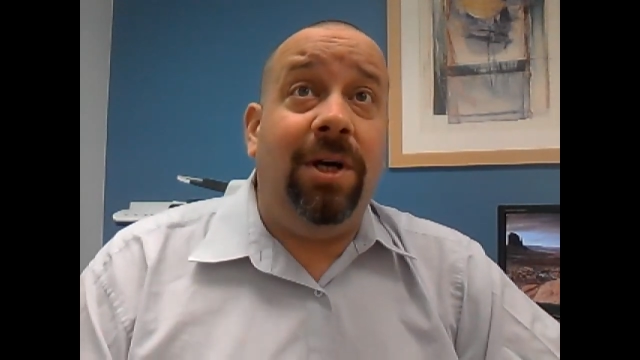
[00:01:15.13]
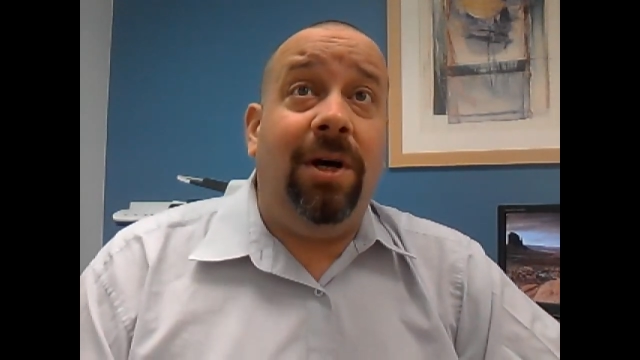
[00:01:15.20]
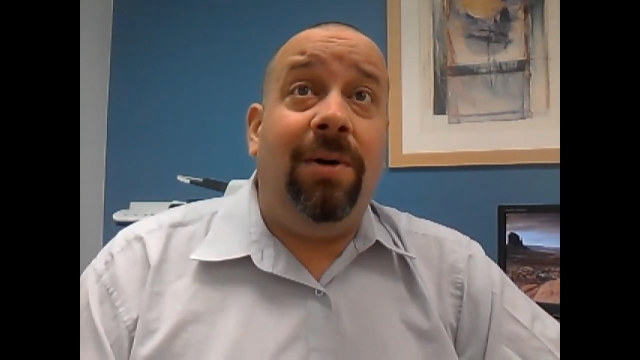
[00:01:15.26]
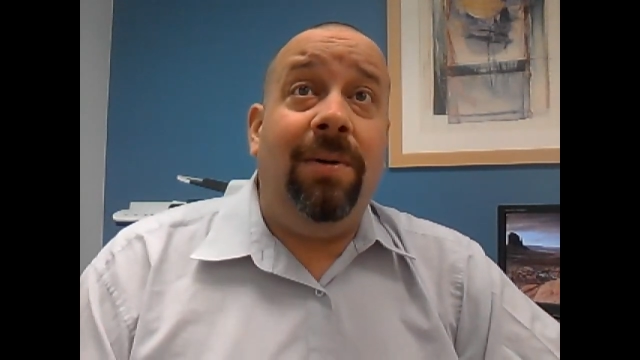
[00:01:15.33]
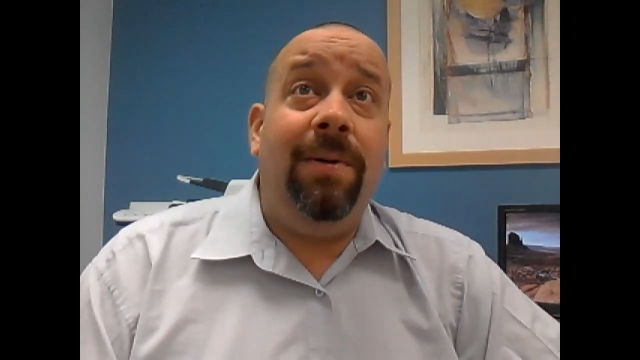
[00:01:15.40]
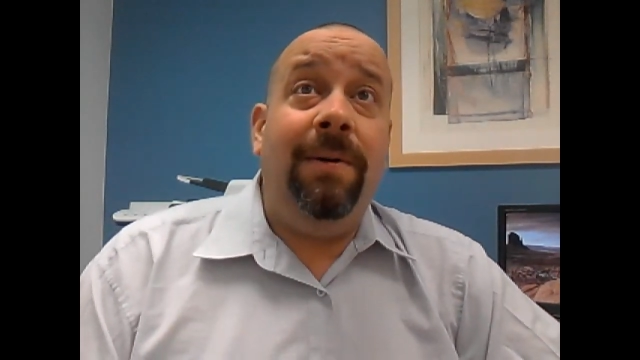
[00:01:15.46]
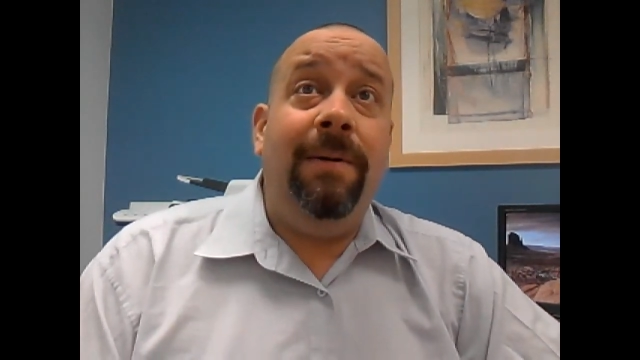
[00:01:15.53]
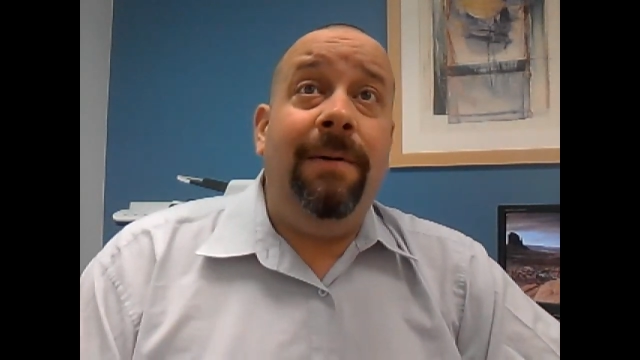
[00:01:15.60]
though.
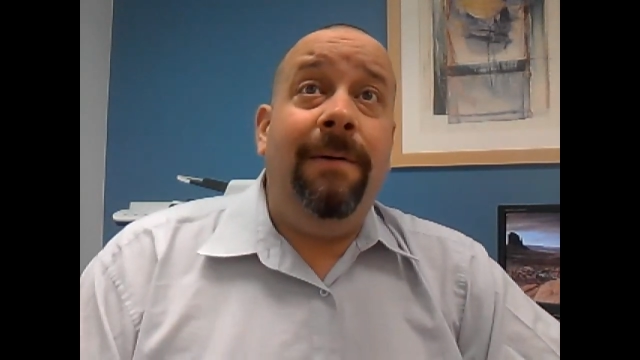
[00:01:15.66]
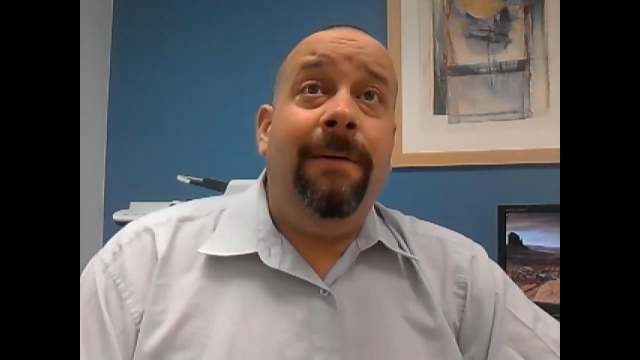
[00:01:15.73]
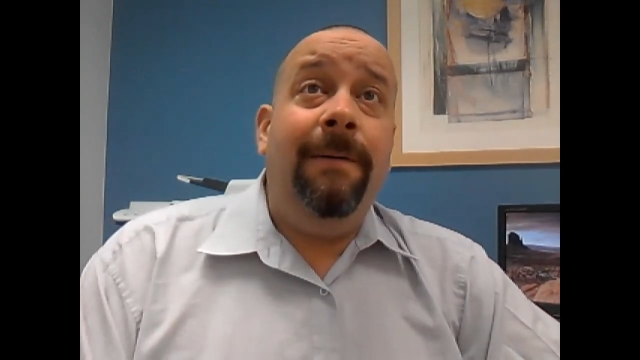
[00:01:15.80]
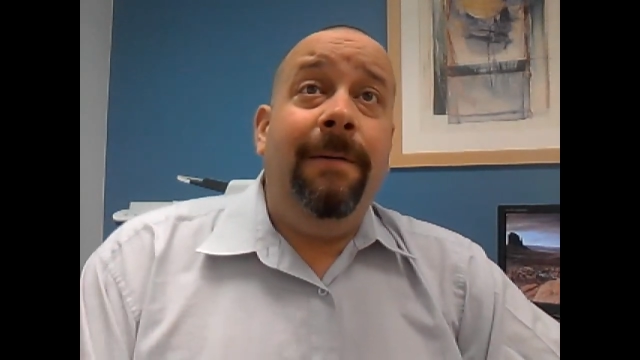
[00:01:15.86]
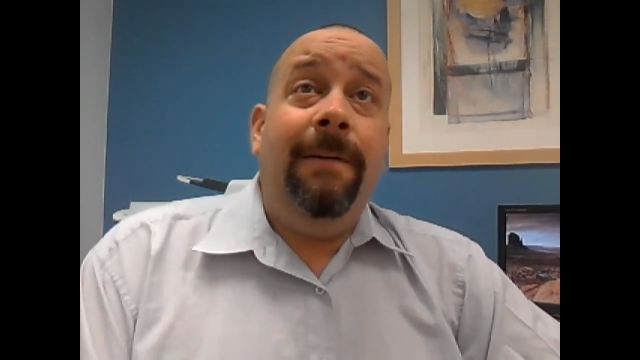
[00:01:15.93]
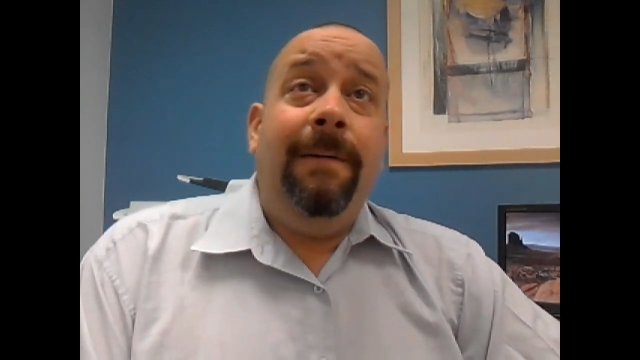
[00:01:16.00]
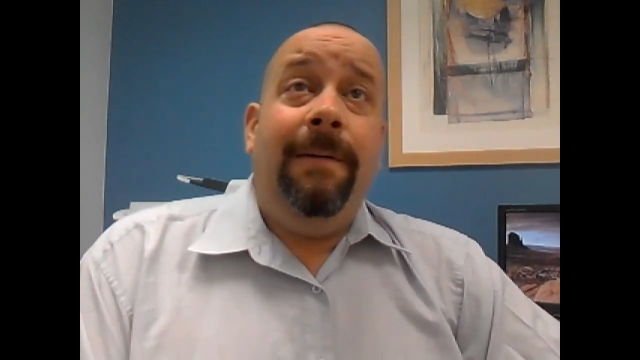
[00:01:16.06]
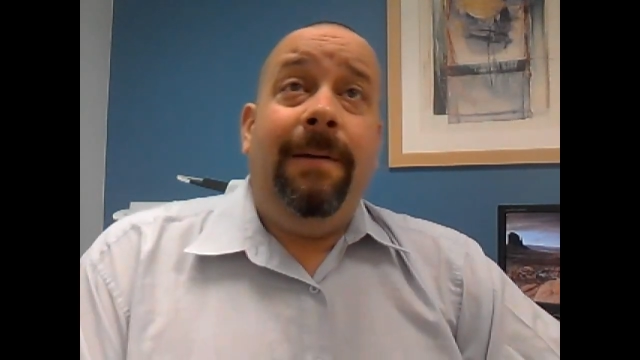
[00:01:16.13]

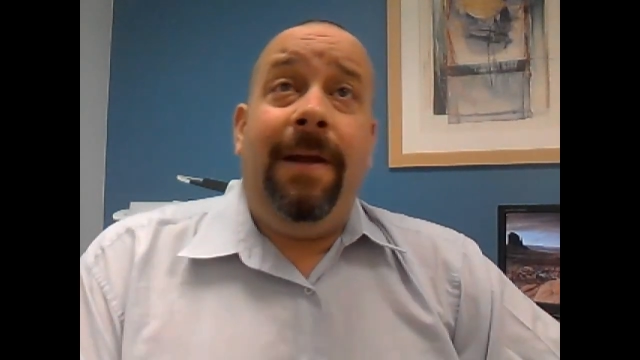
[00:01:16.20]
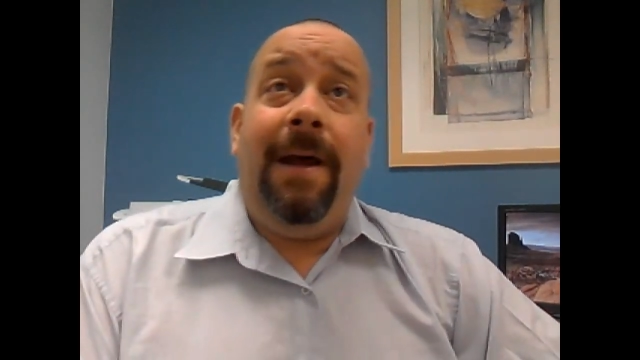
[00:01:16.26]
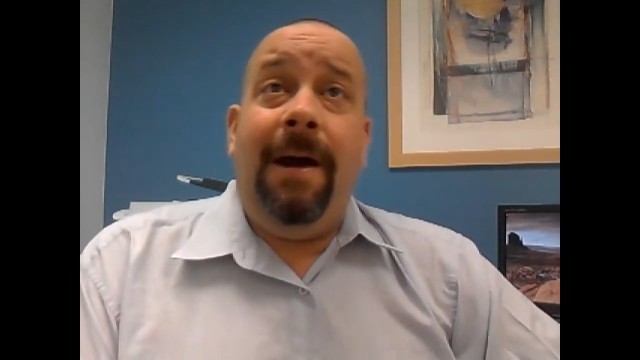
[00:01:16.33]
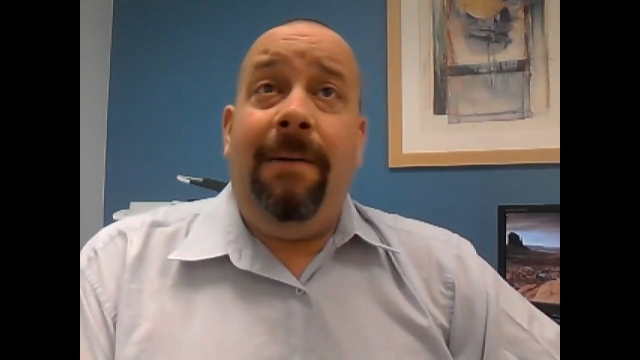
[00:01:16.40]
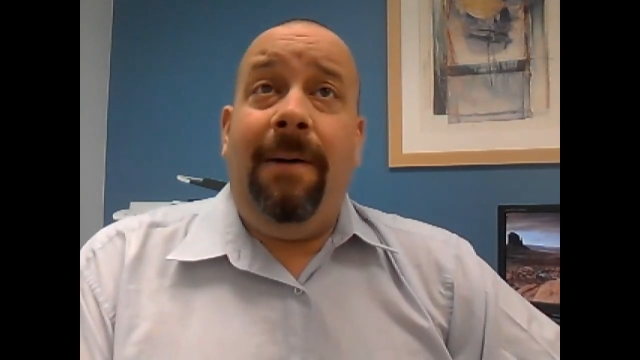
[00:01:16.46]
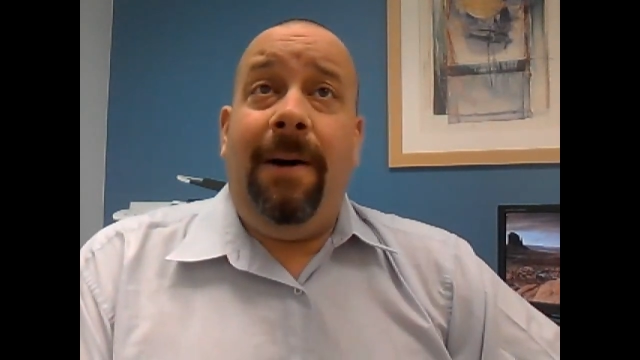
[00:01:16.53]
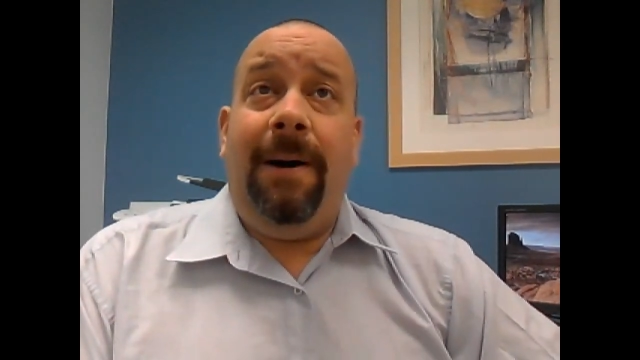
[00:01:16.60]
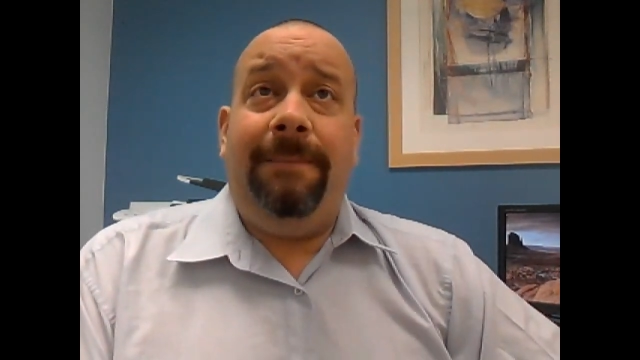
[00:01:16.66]

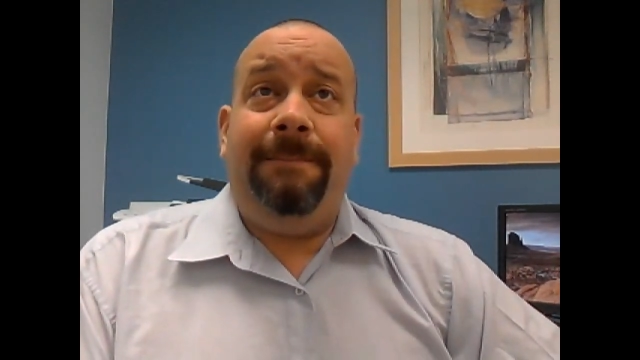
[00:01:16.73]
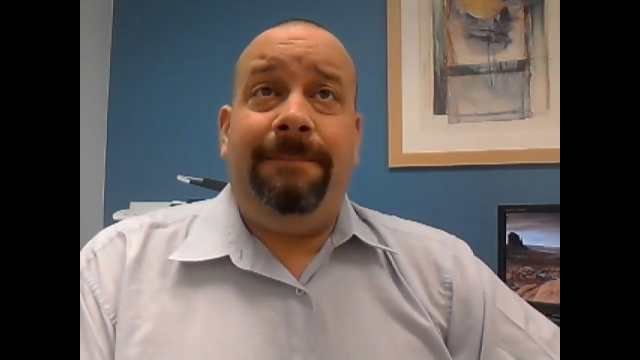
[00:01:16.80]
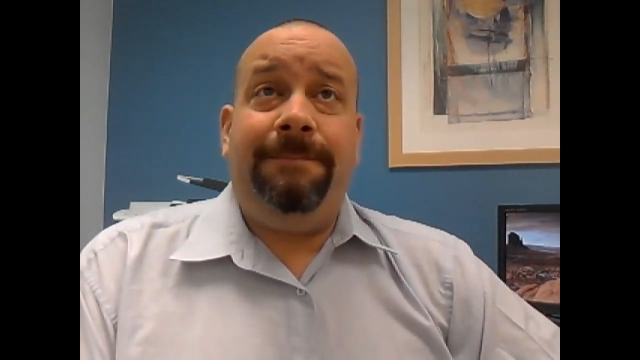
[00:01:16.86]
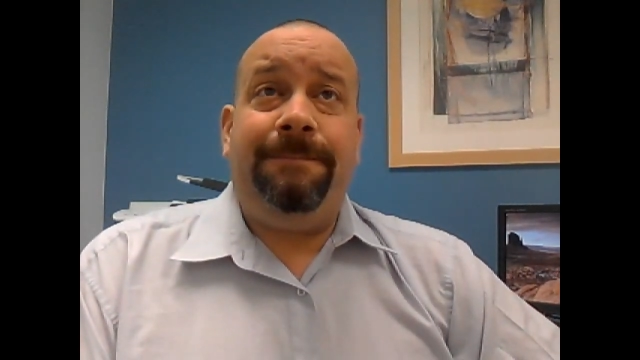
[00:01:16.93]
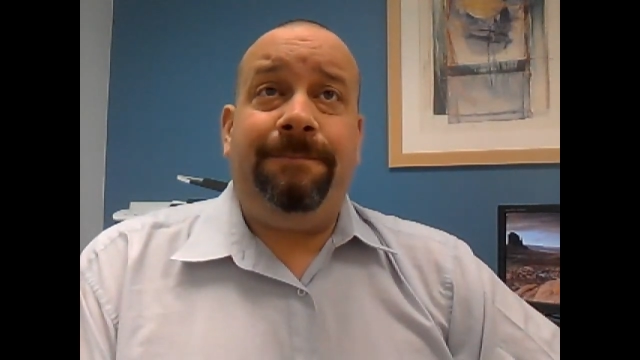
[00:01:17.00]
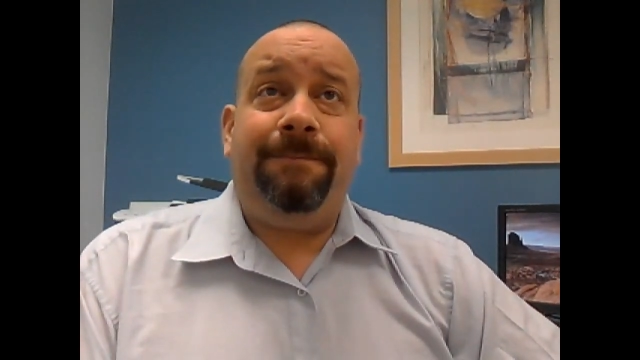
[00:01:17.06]
Now,